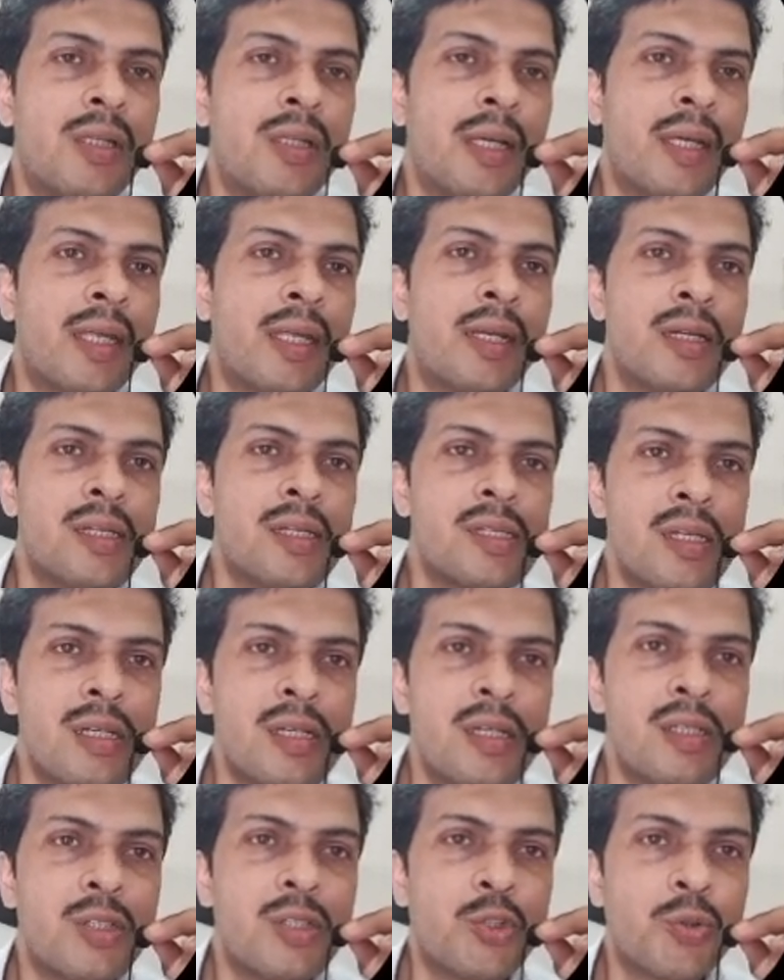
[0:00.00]
The carrier
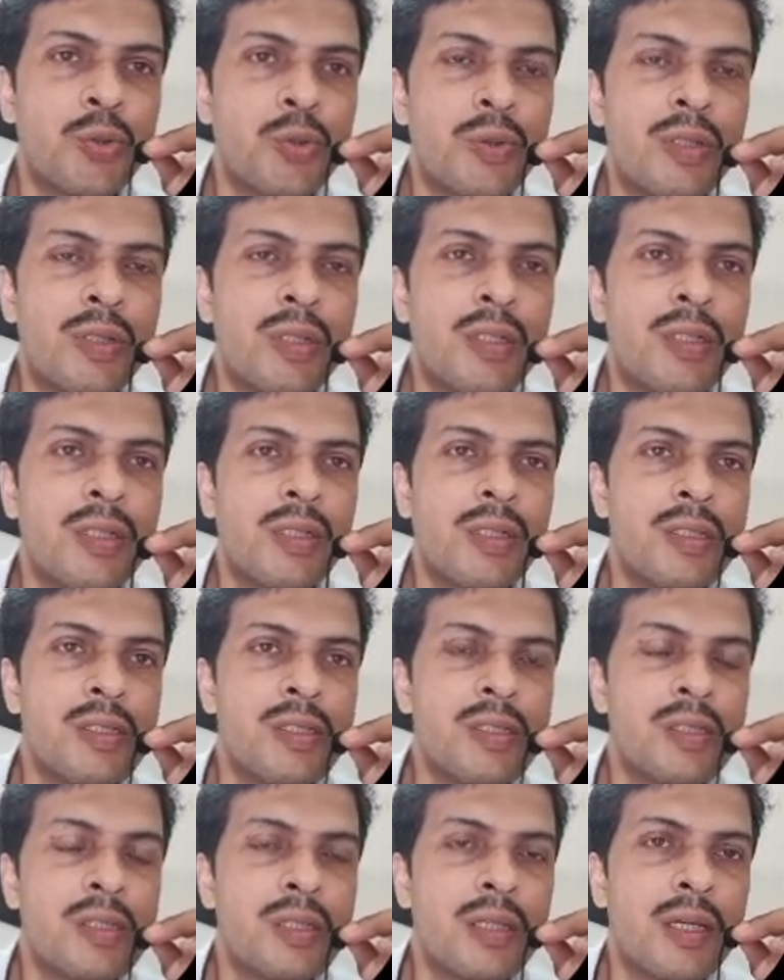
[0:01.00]
signal shown
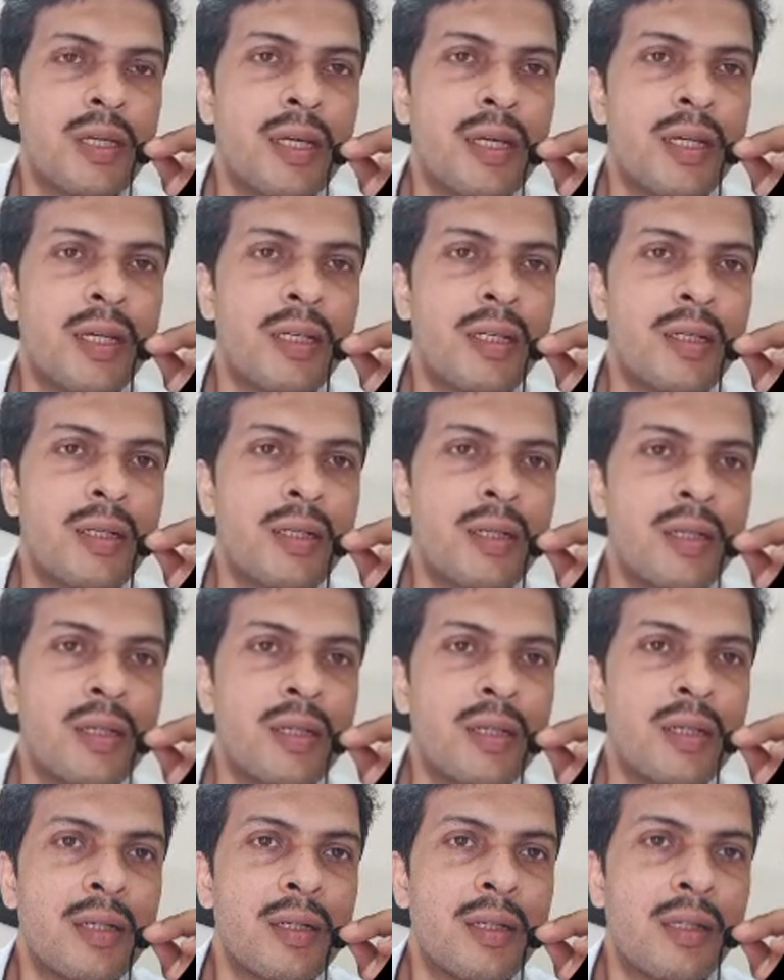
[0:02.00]
is carrier,
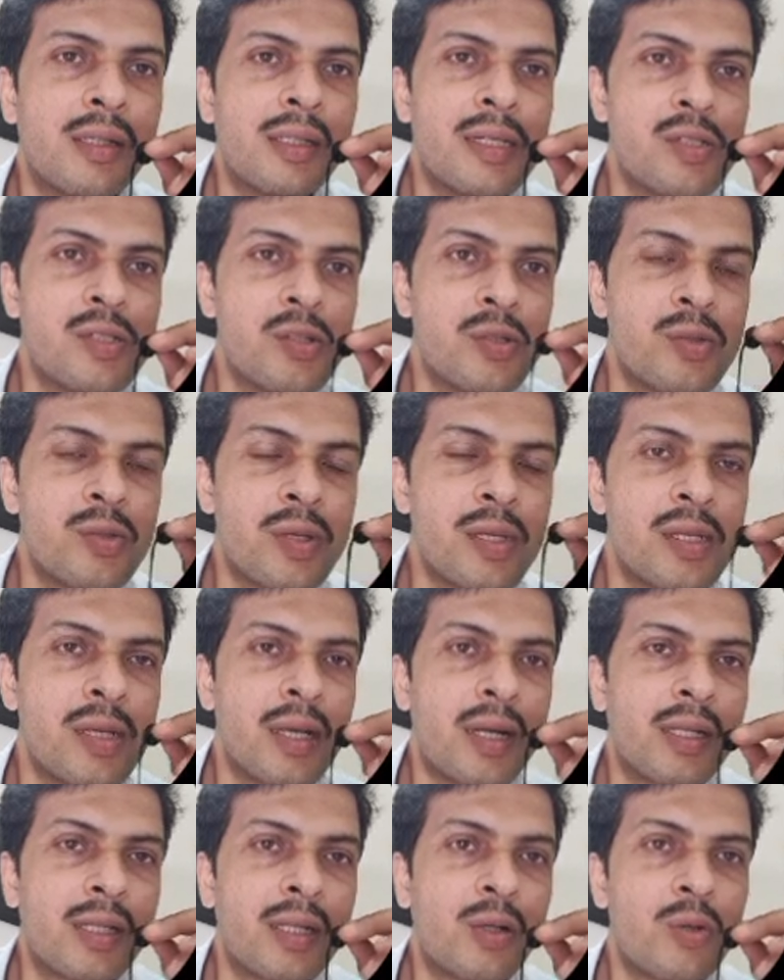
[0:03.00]
that is also
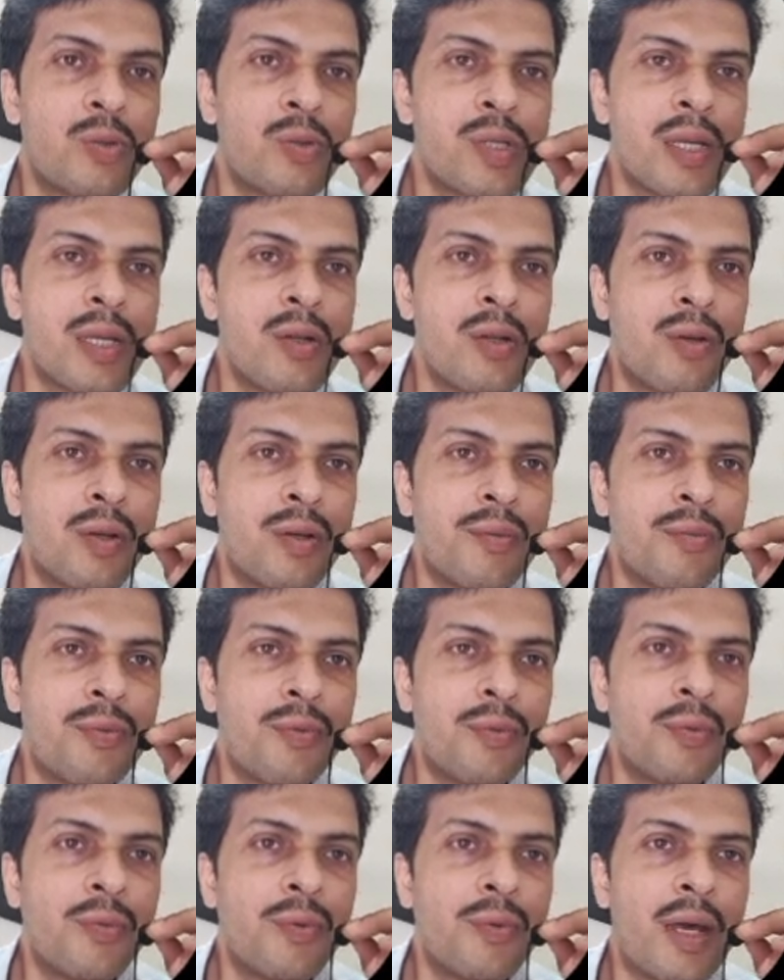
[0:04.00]
another cosine wave,
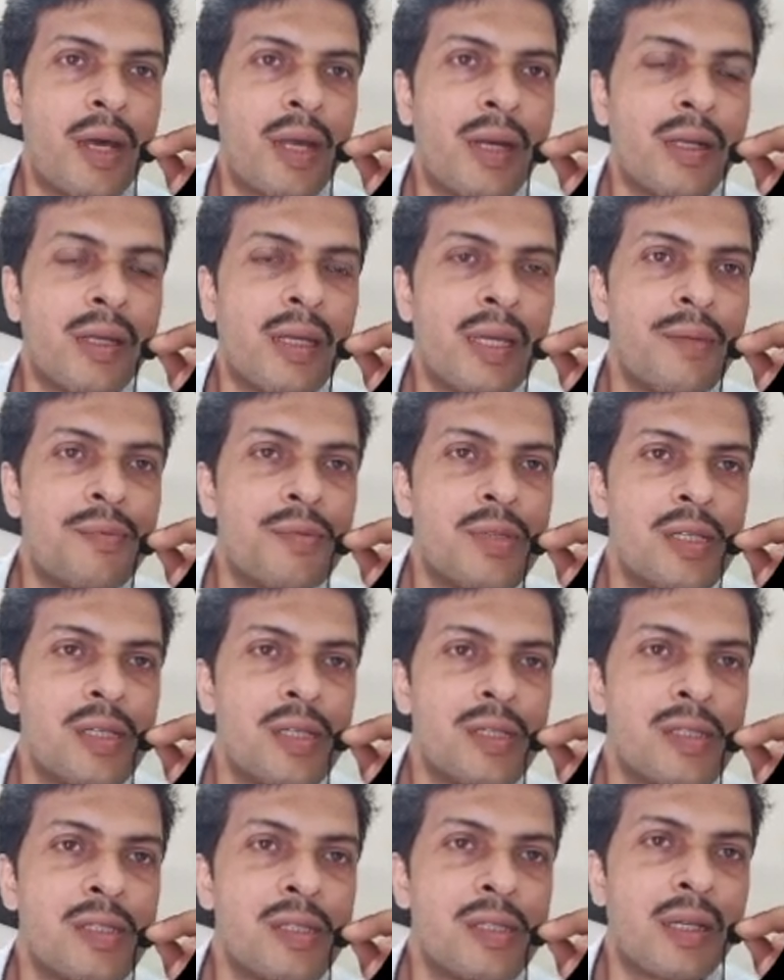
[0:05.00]
where
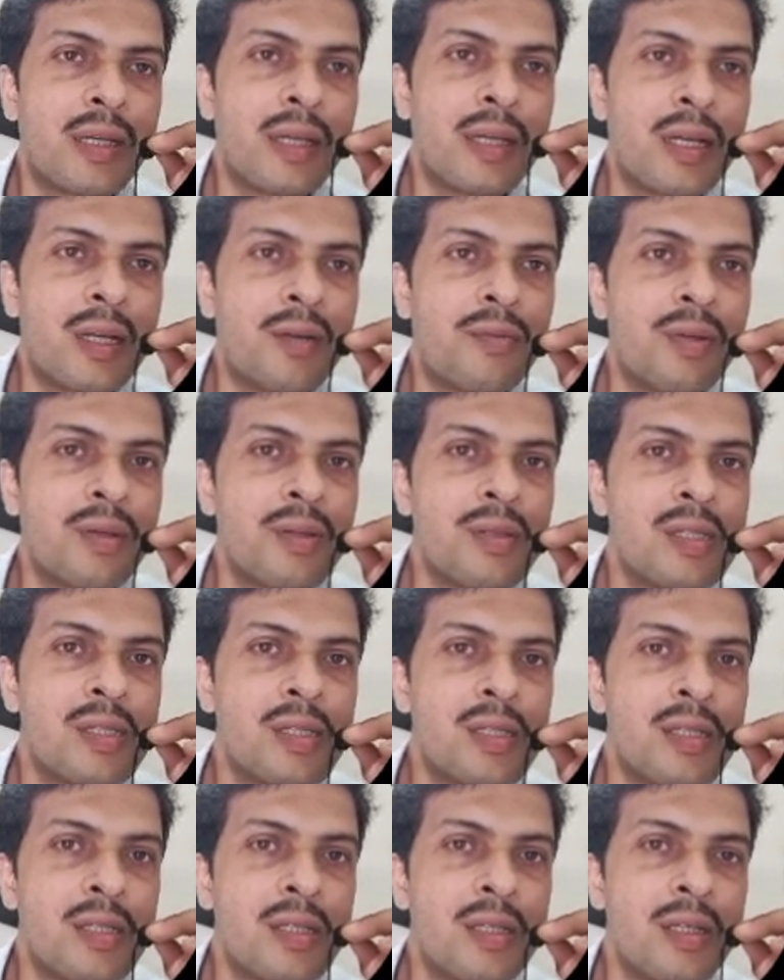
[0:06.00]
fc is the carrier
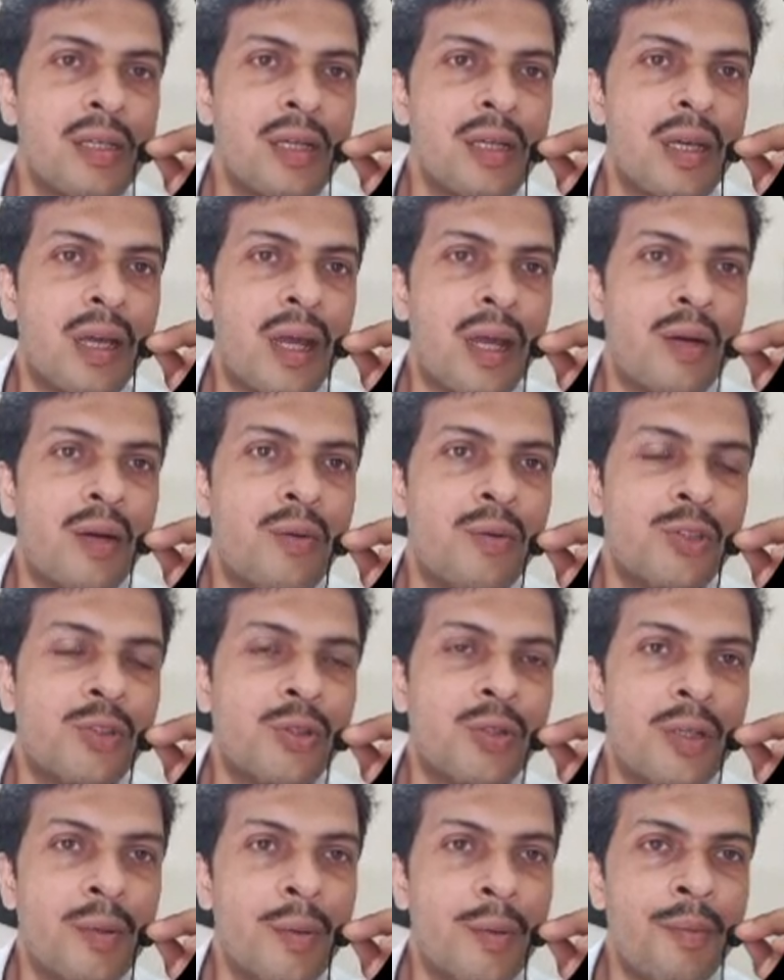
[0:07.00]
frequency, and we
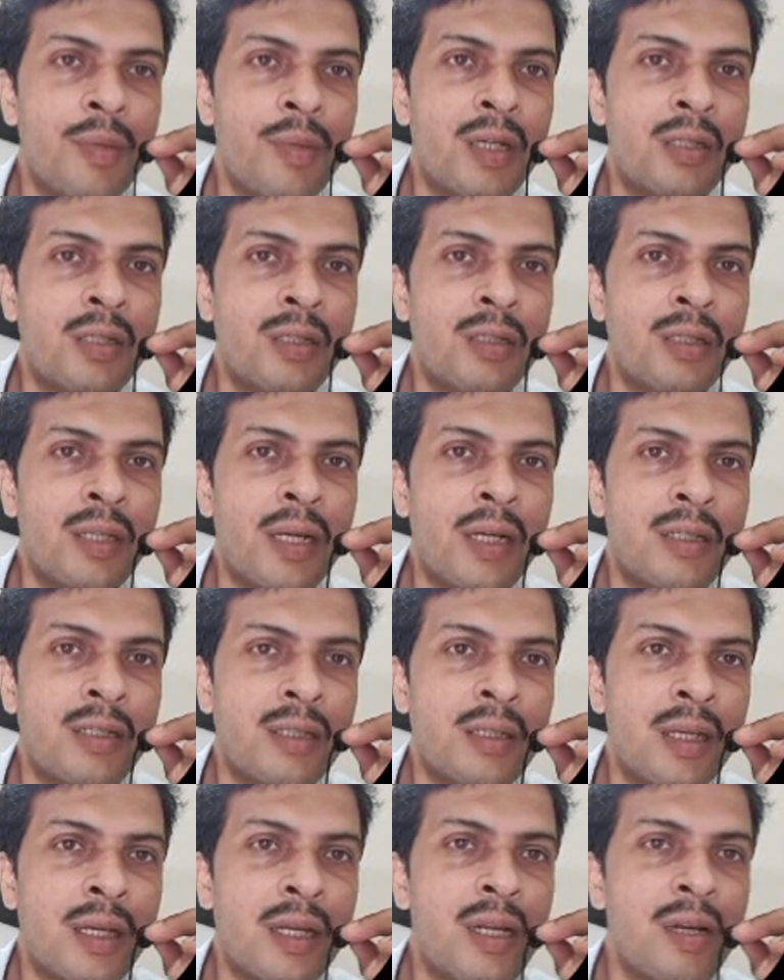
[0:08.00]
should remember that
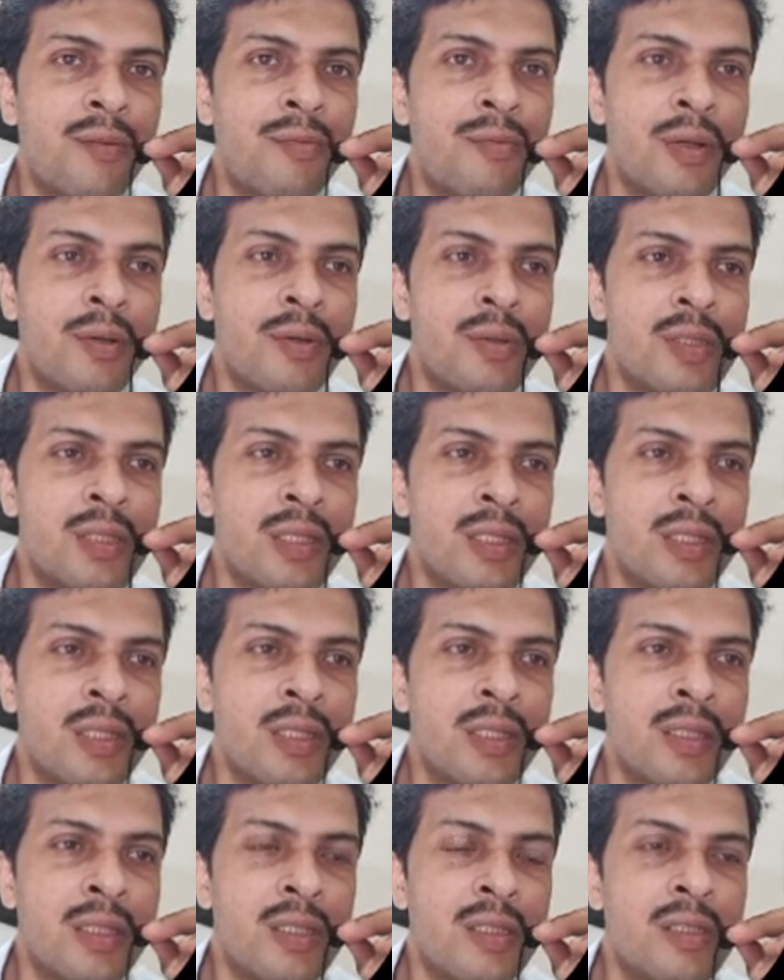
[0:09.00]
carrier
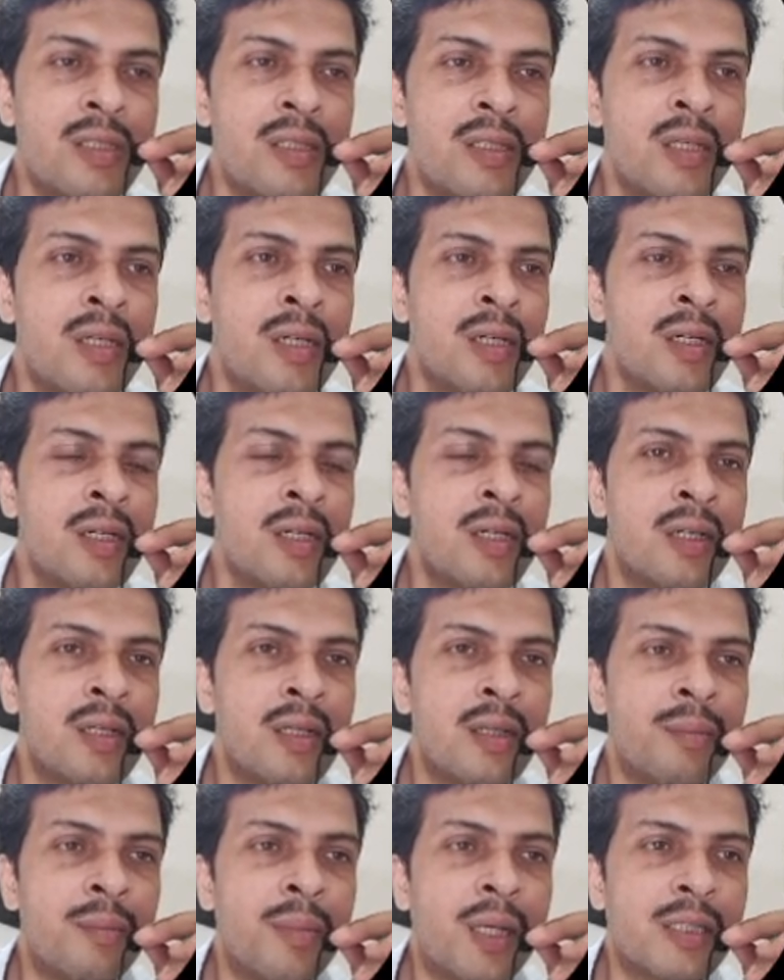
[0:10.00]
frequency is
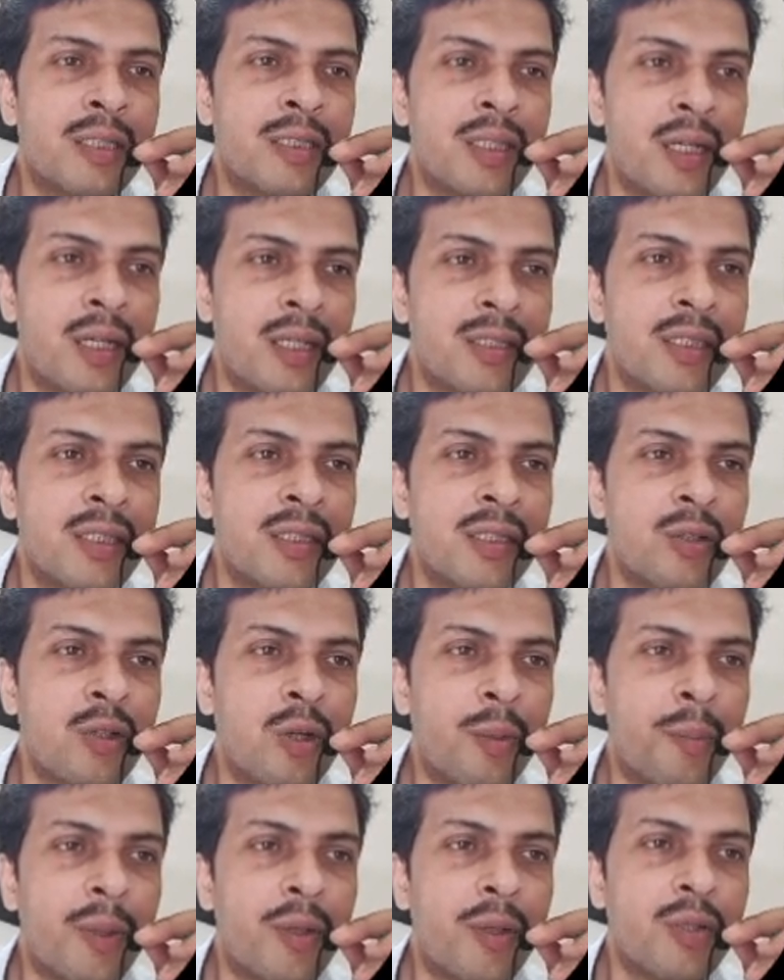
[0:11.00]
much larger
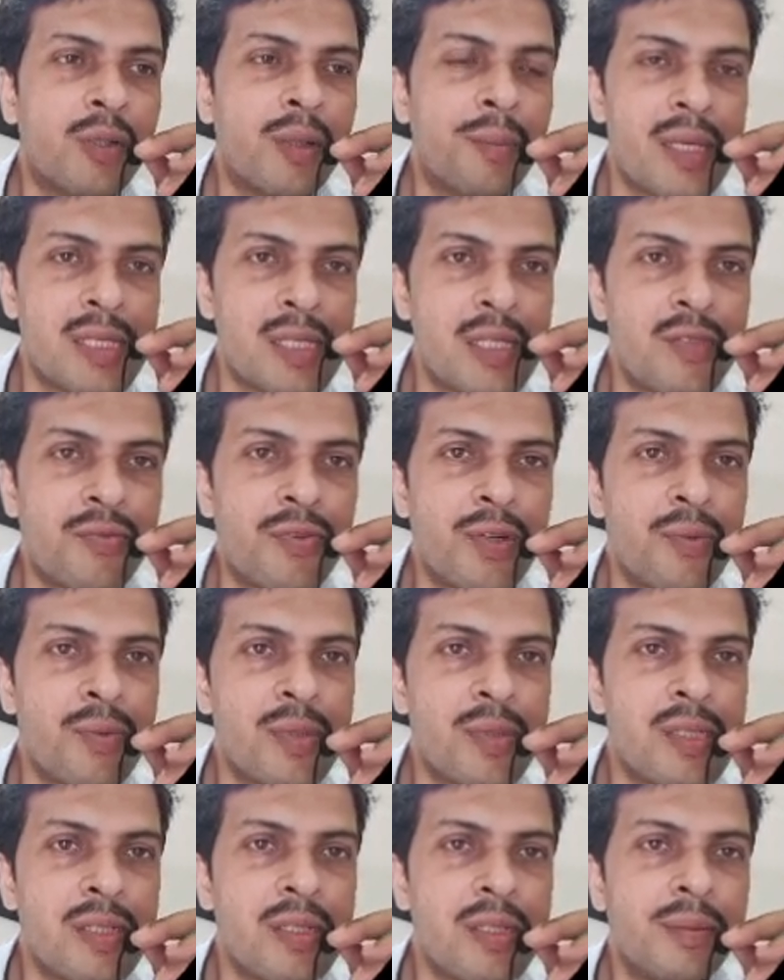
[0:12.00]
compared to the message
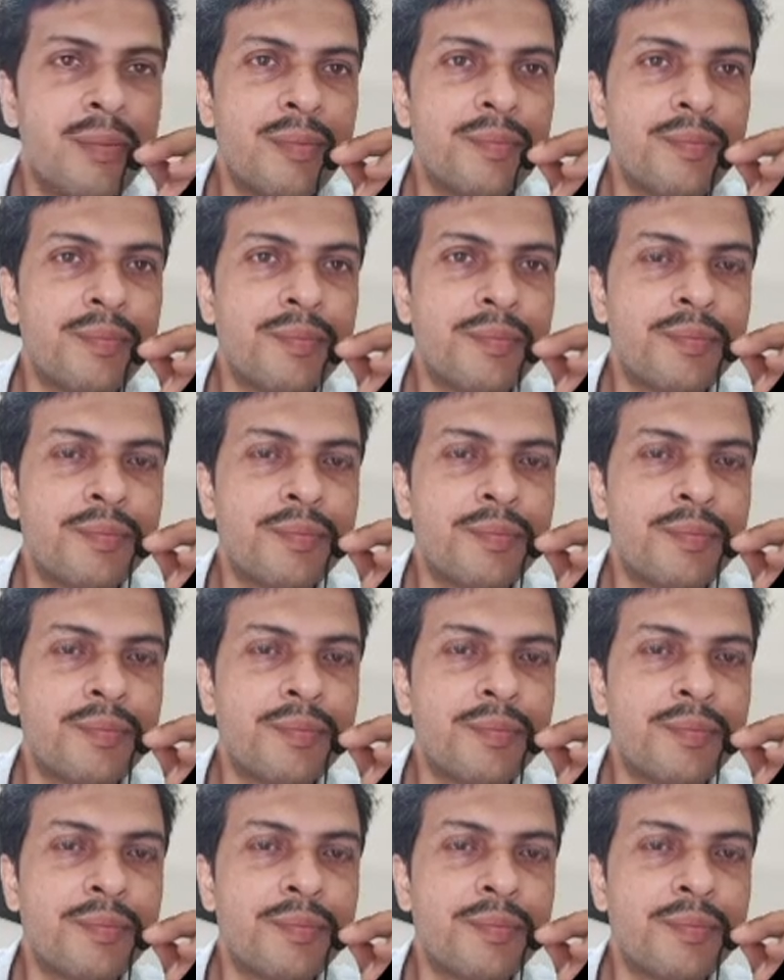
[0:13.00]
frequency.